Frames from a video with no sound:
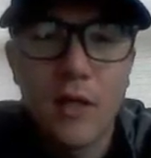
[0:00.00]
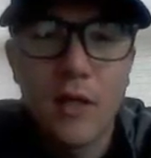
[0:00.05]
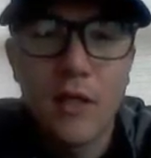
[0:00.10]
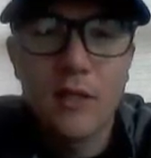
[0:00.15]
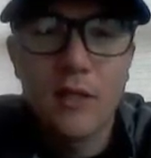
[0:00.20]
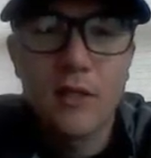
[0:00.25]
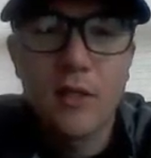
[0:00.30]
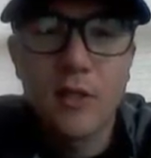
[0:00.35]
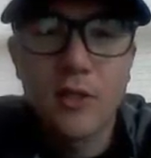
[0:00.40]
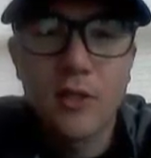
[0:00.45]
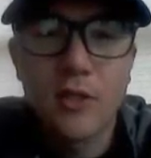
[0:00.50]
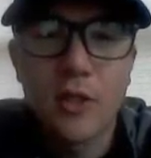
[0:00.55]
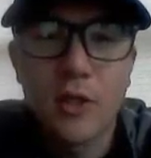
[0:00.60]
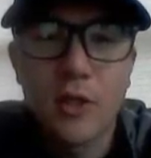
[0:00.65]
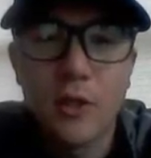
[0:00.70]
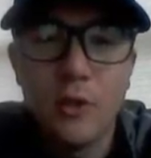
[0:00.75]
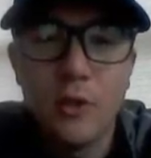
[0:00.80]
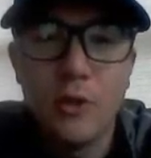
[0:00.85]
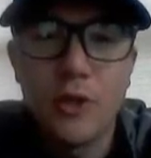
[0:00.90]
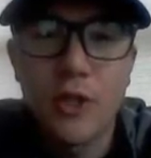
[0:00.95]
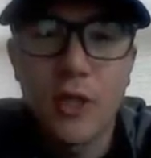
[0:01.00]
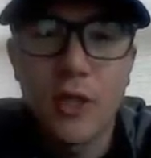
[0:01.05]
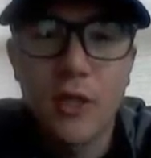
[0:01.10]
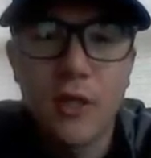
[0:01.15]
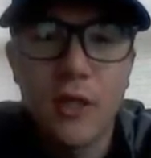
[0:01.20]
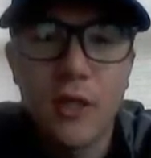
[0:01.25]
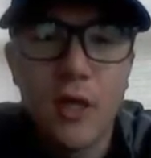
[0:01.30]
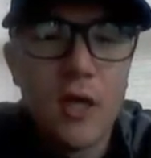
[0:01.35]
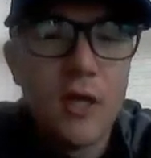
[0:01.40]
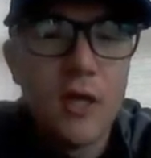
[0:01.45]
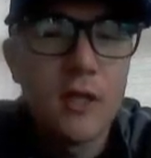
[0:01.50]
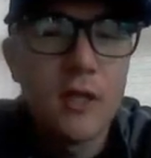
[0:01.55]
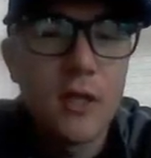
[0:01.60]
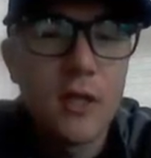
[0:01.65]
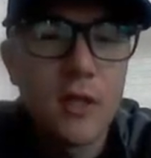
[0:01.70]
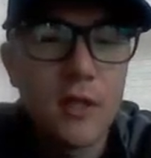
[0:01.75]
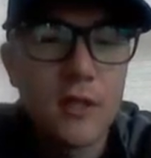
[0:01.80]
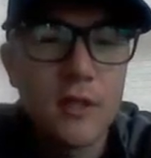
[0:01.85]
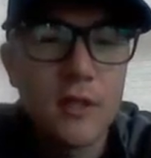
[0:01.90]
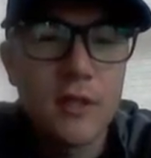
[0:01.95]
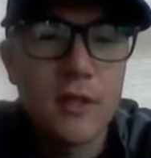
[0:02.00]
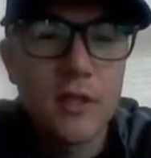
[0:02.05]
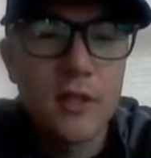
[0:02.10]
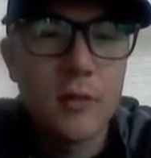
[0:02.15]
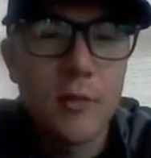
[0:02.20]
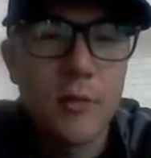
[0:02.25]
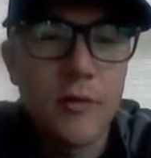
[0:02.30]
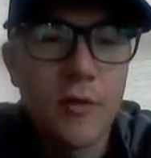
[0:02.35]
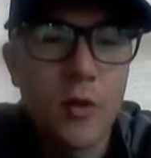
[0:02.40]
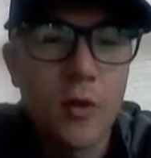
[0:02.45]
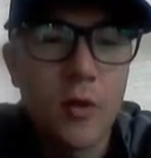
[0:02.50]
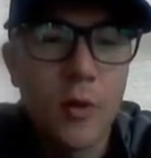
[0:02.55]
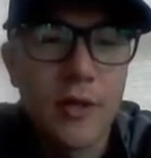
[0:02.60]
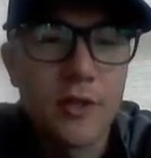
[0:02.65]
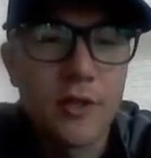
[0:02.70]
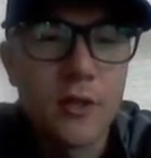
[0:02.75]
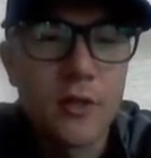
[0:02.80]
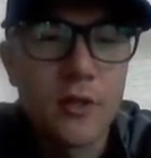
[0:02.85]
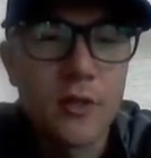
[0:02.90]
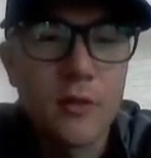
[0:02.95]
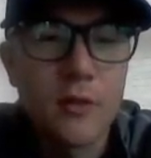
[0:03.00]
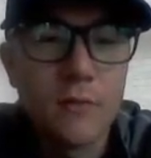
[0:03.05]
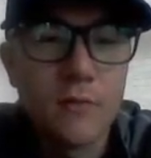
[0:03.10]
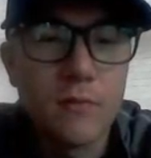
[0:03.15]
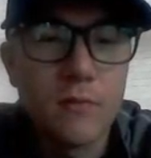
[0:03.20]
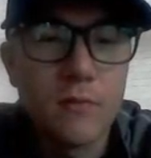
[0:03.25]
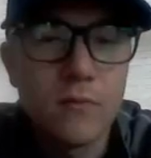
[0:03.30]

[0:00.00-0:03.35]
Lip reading: is the solution to this system of equations.